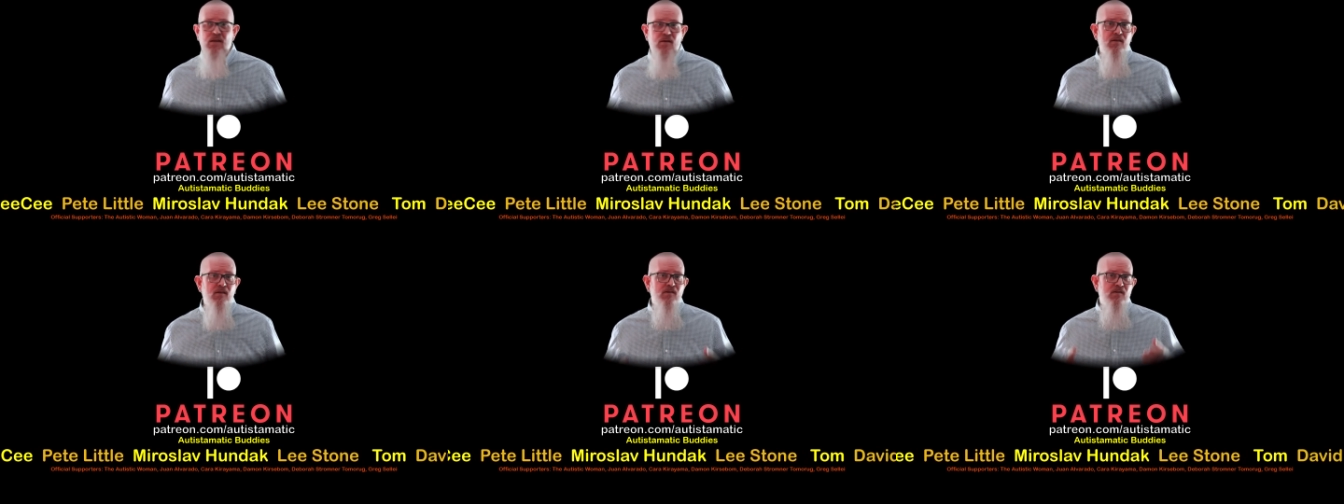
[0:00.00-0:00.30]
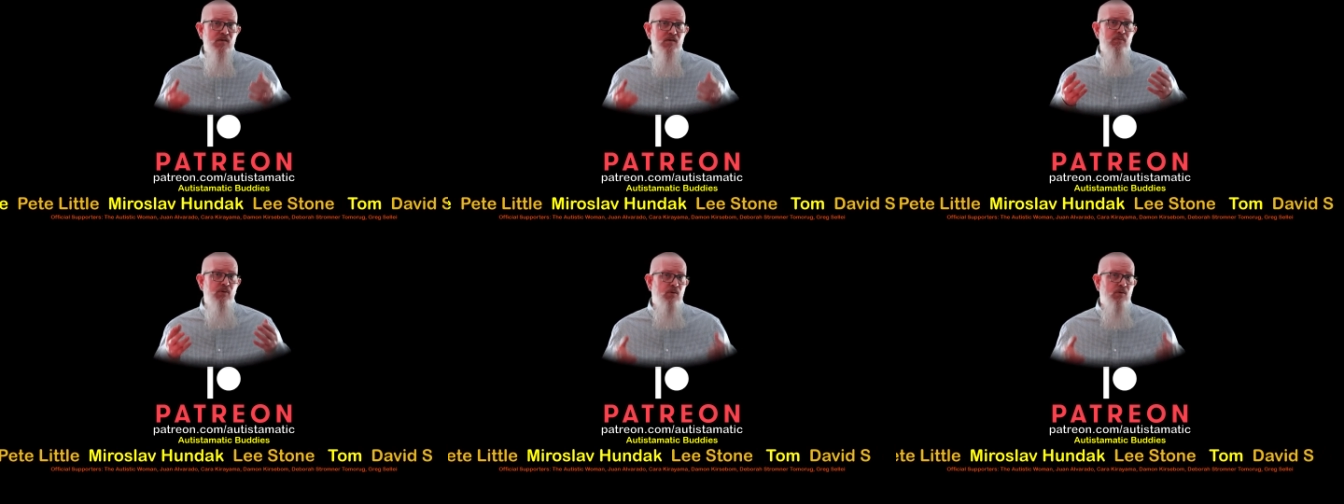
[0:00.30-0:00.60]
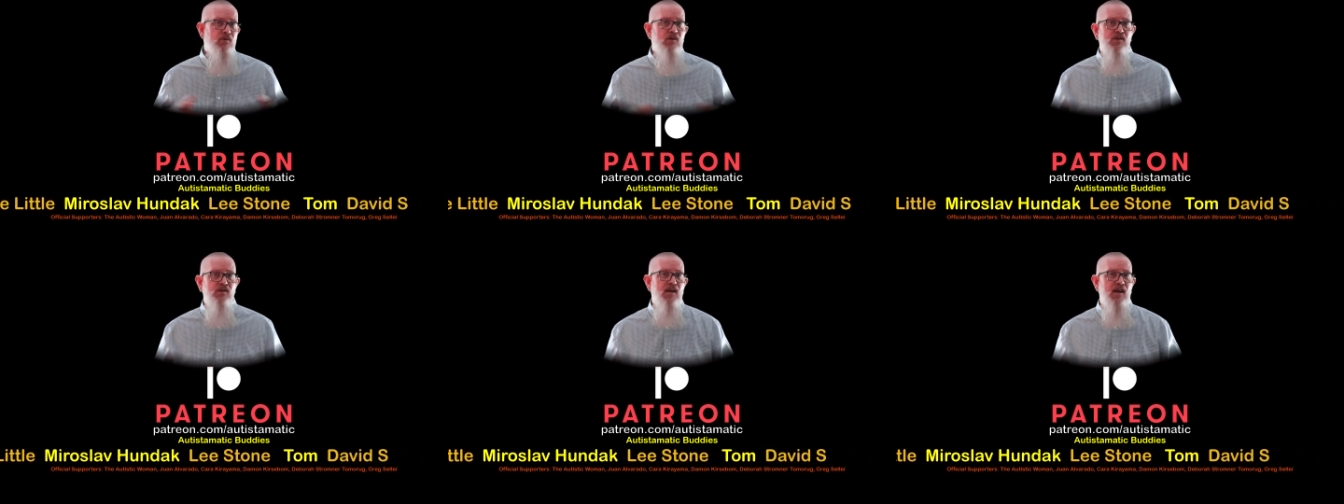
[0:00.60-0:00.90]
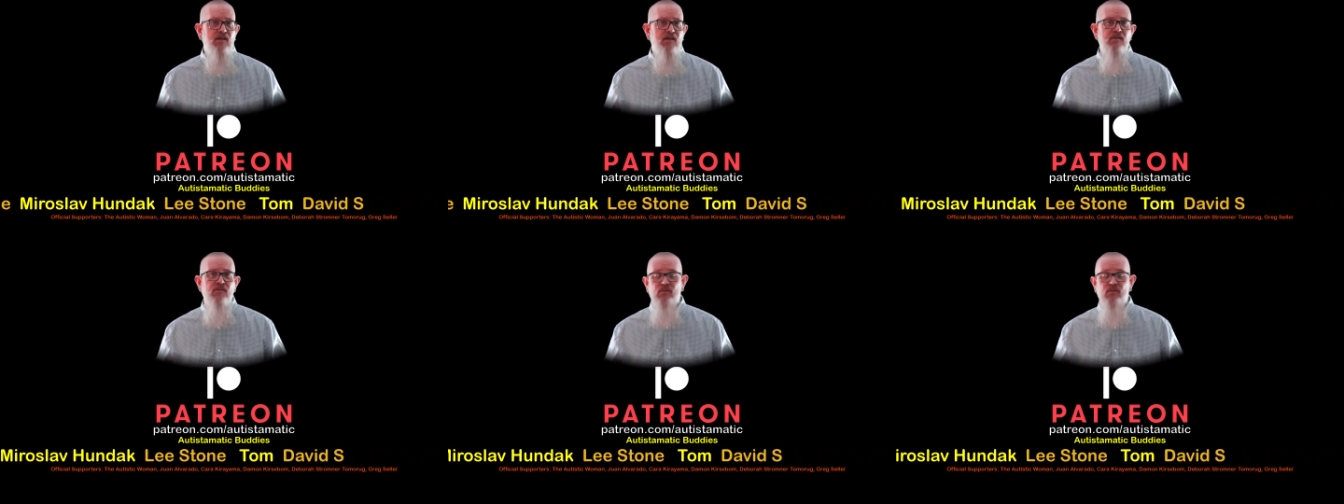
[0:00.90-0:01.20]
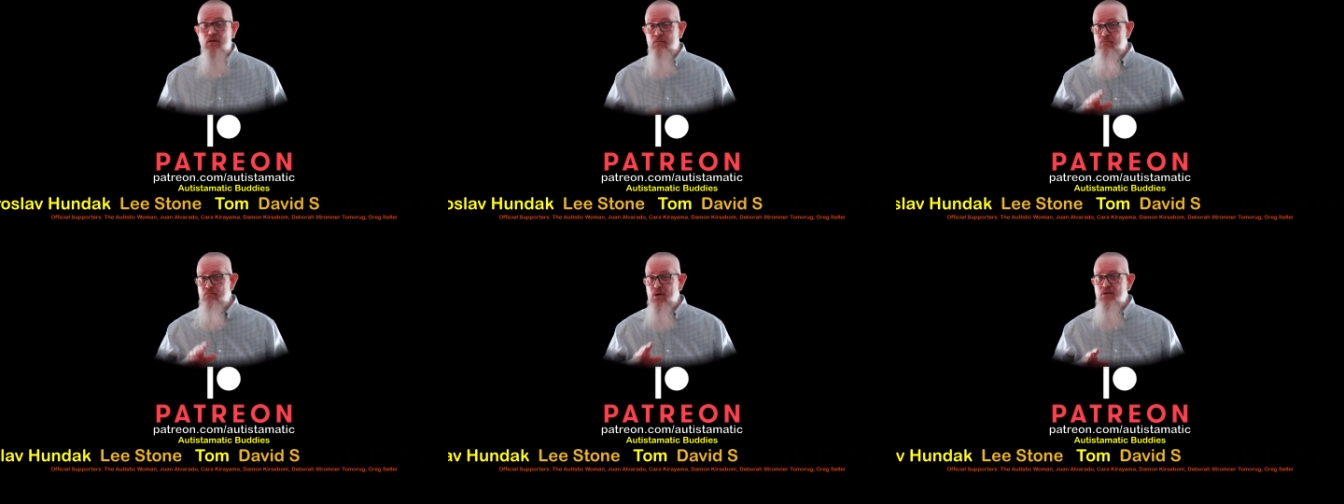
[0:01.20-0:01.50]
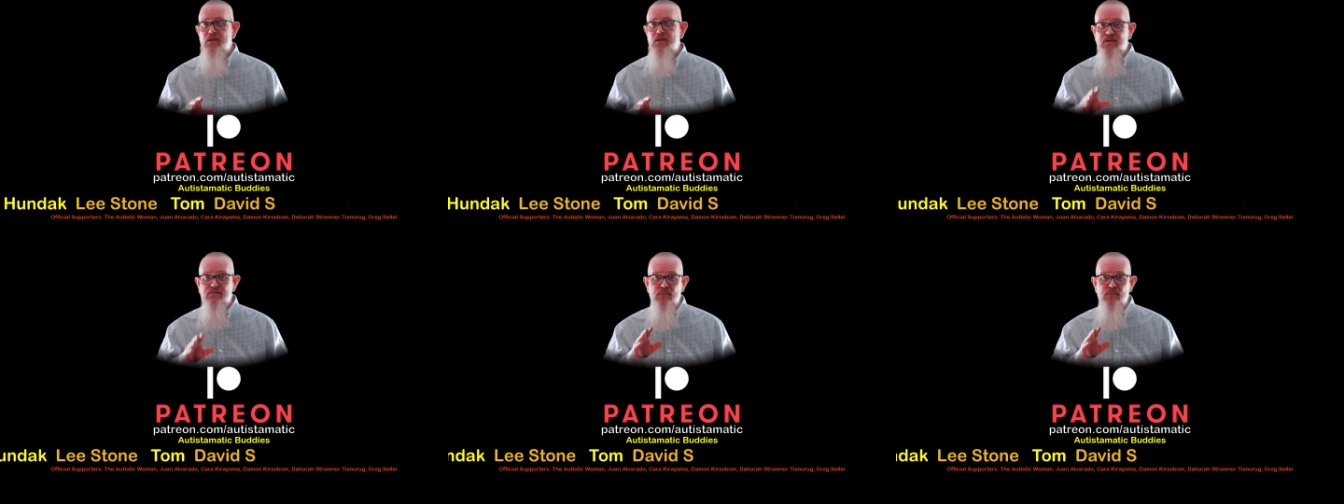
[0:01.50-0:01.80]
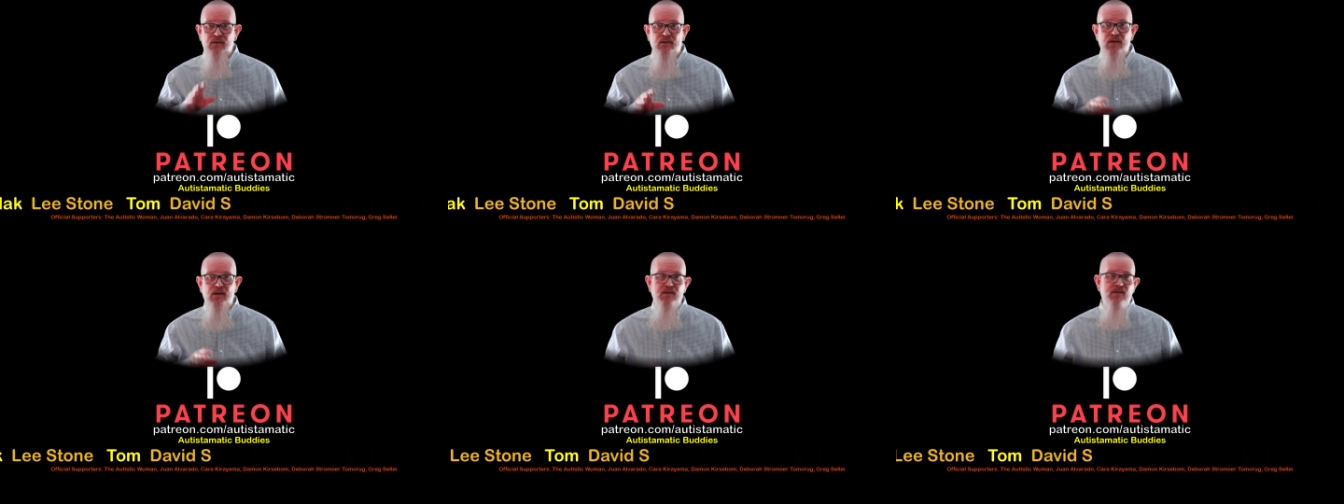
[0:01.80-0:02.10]
you can support the channel for a modest
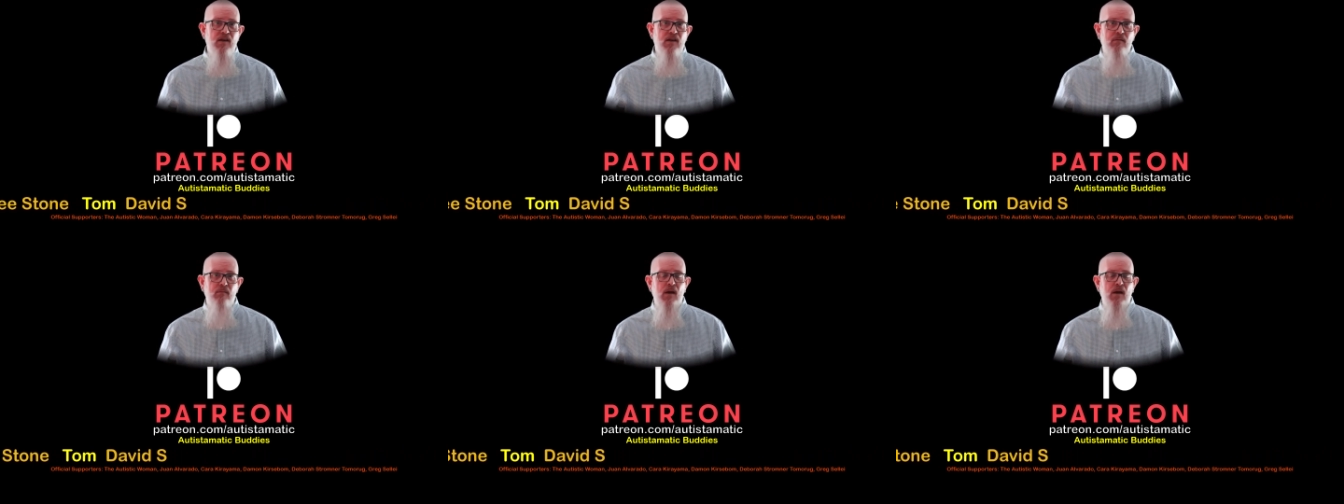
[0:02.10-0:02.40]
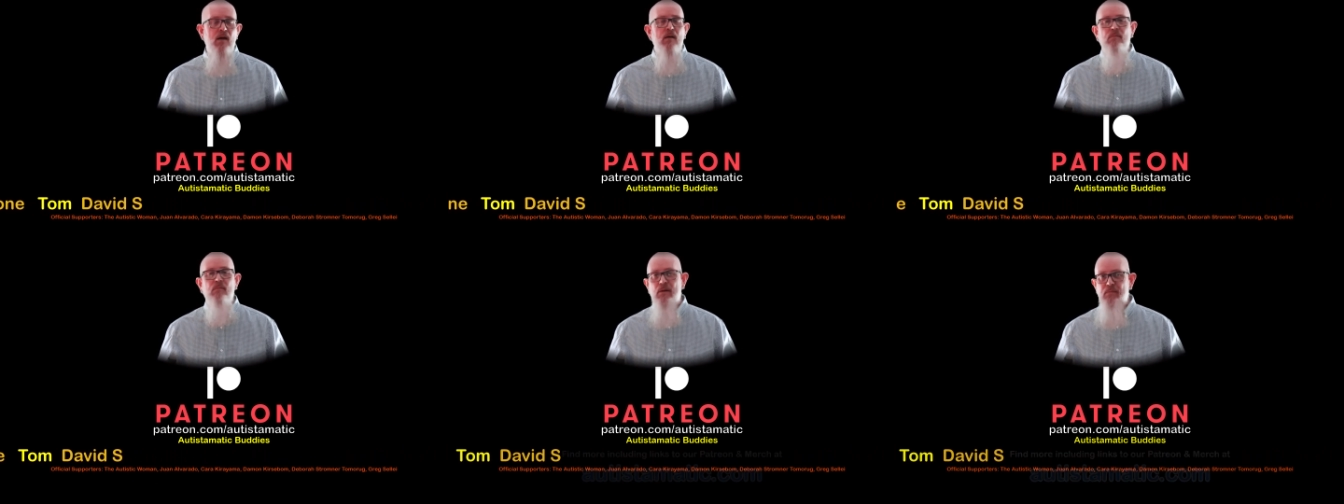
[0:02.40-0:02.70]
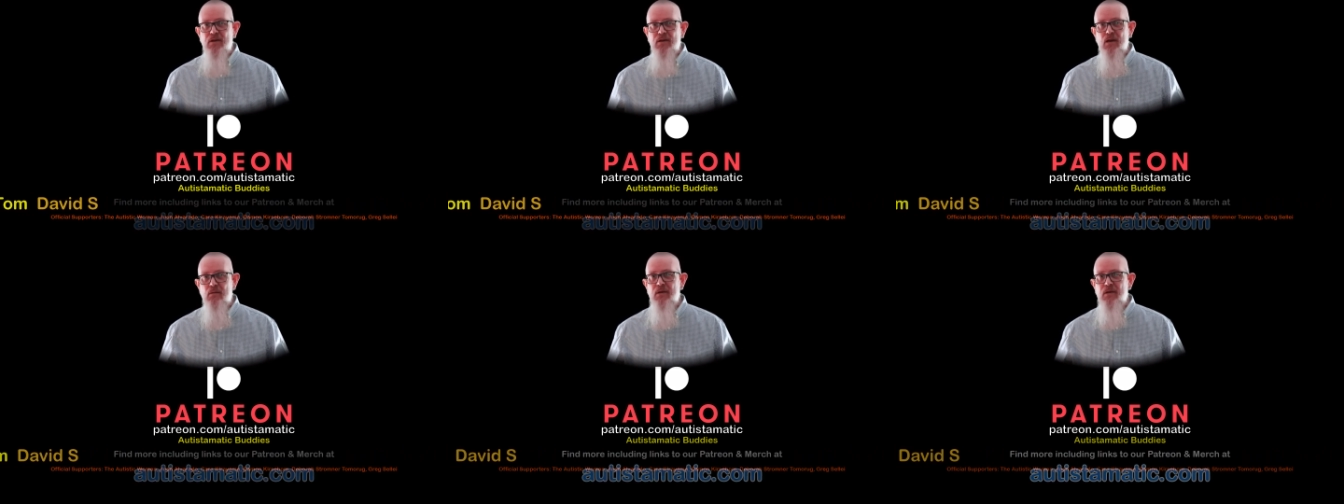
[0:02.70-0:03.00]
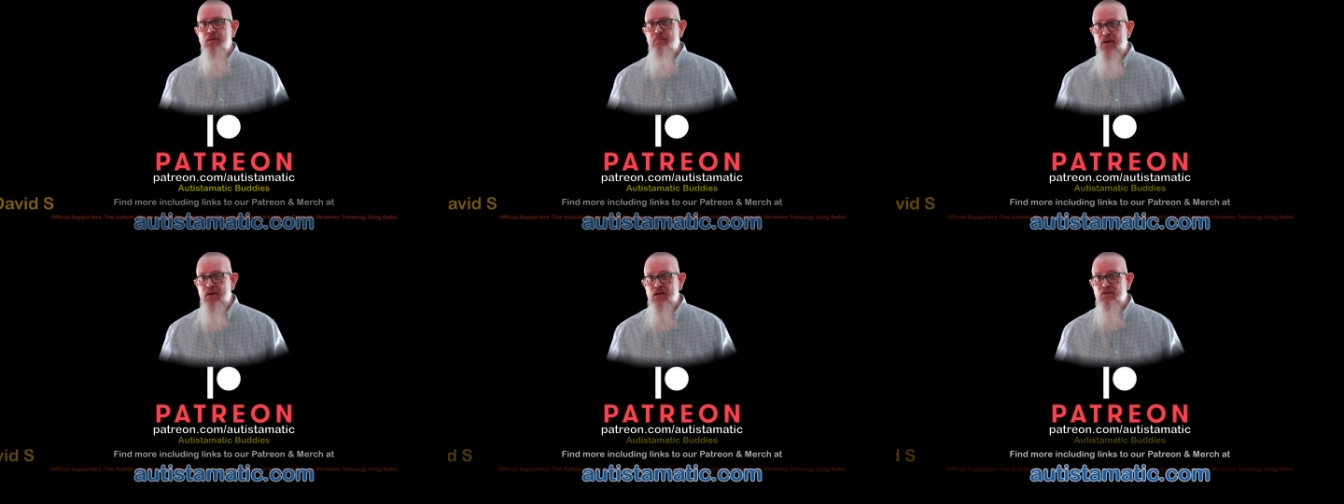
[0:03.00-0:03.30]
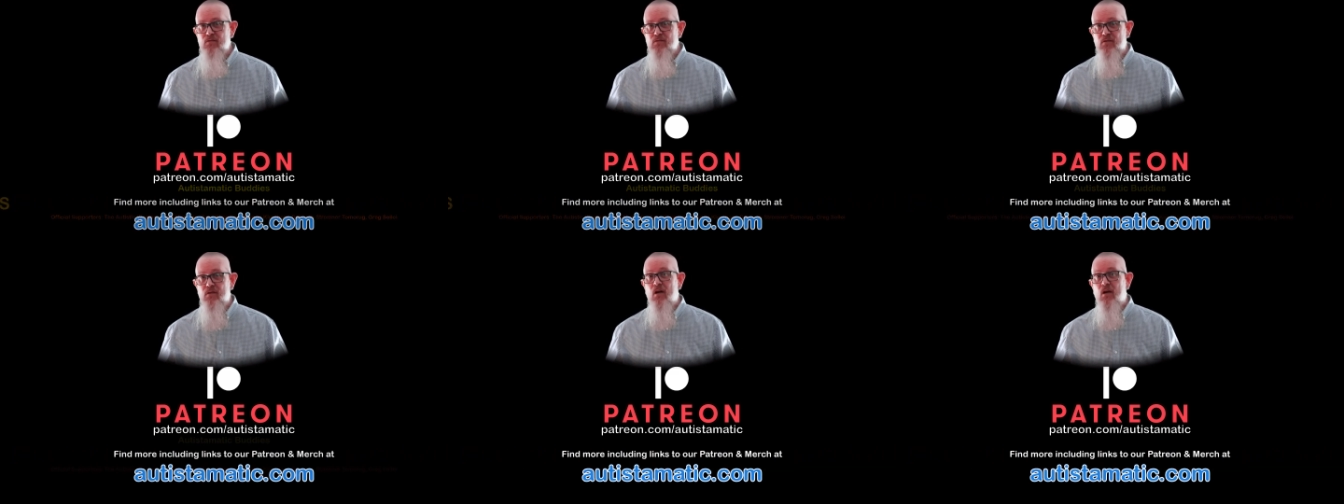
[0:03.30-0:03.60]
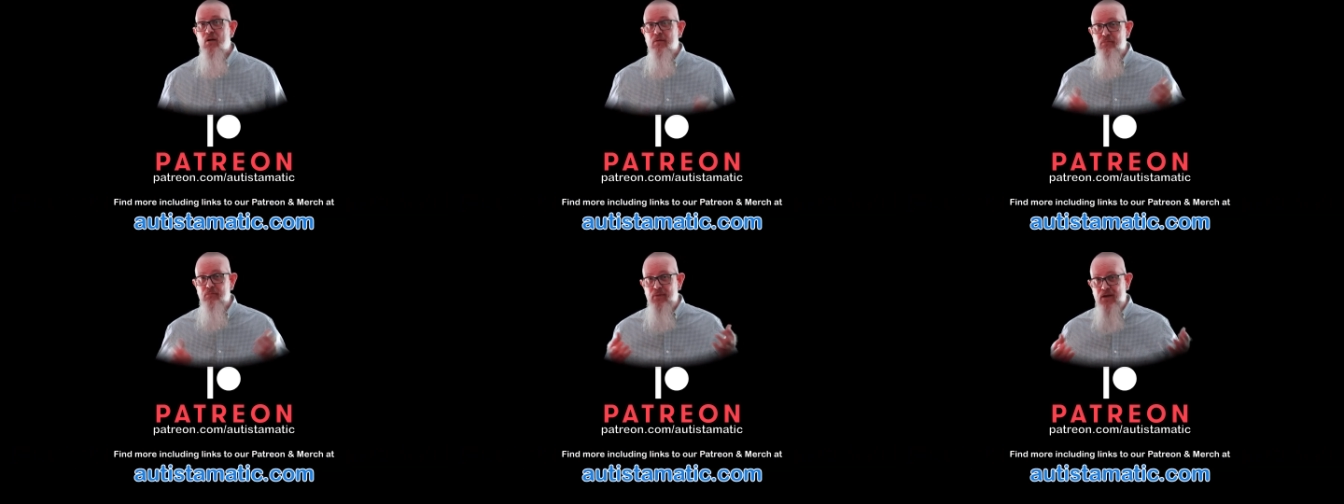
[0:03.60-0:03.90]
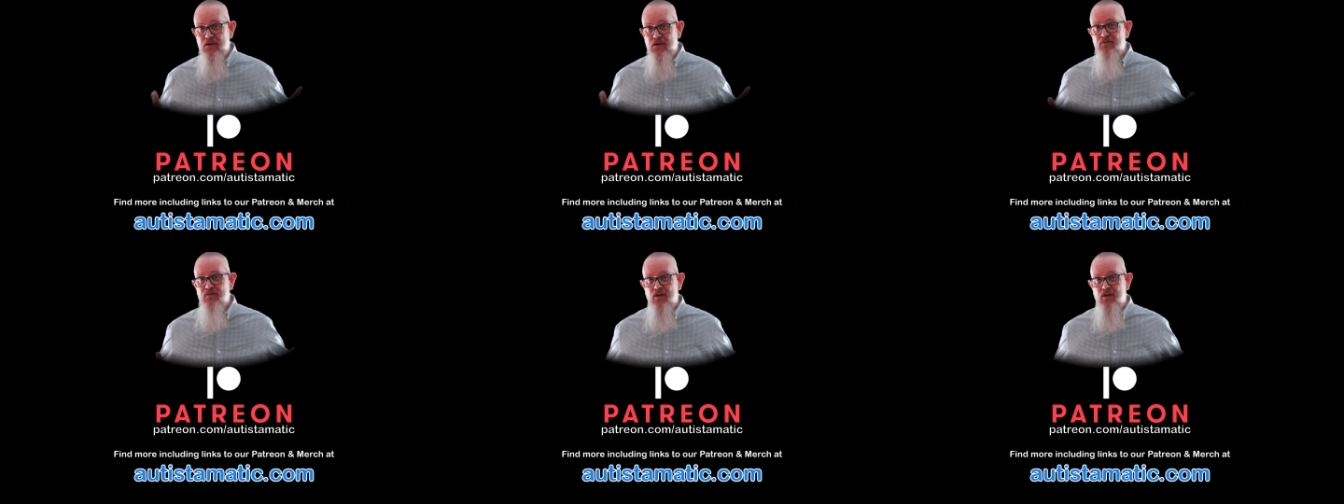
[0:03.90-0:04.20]
monthly sum by becoming a patron on
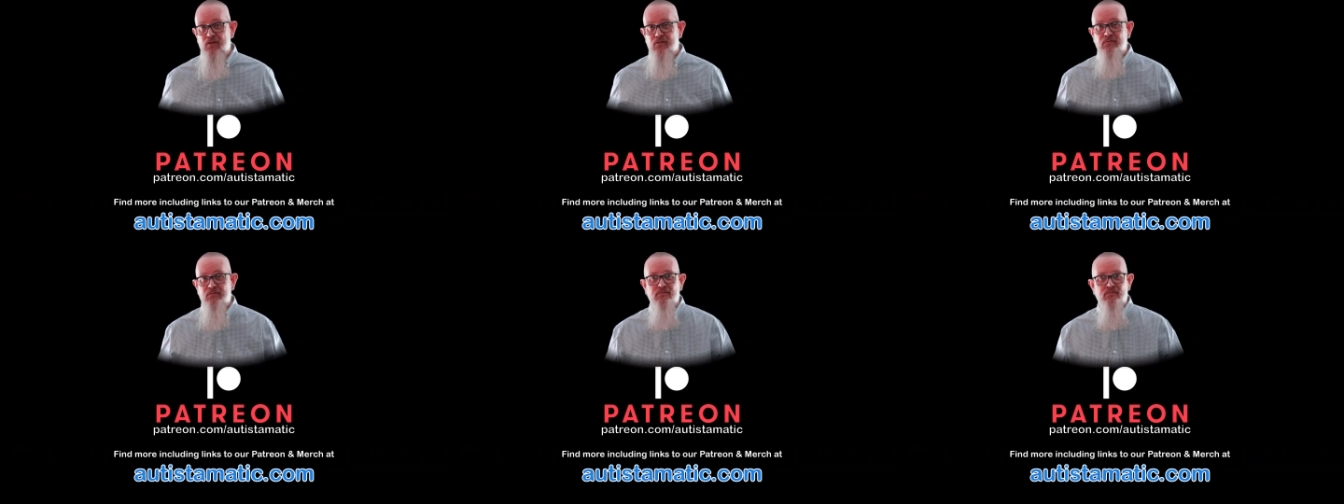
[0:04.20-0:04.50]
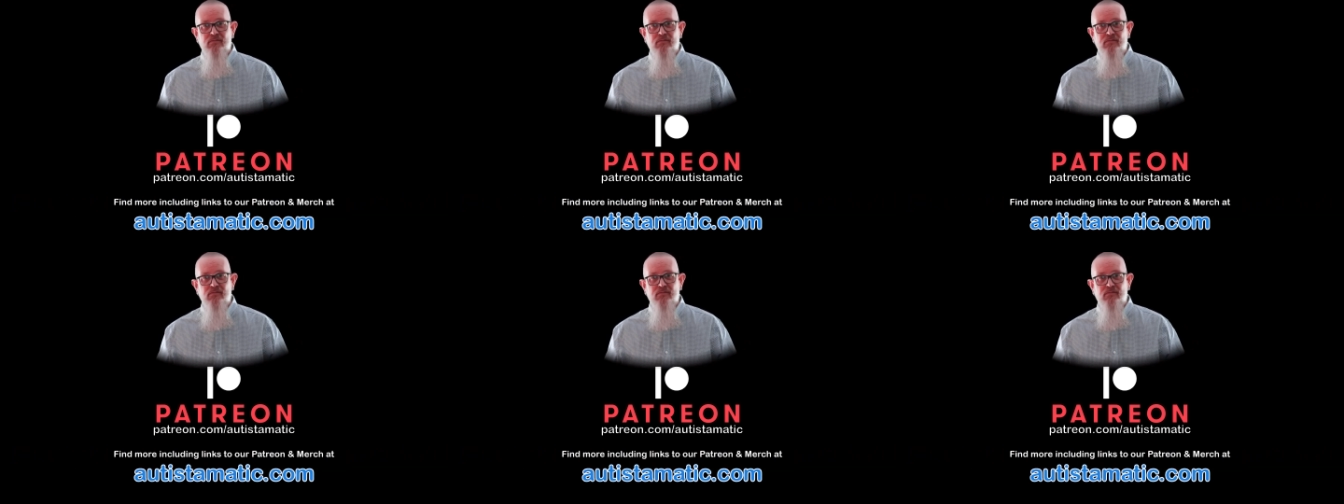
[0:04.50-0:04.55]
Patreon,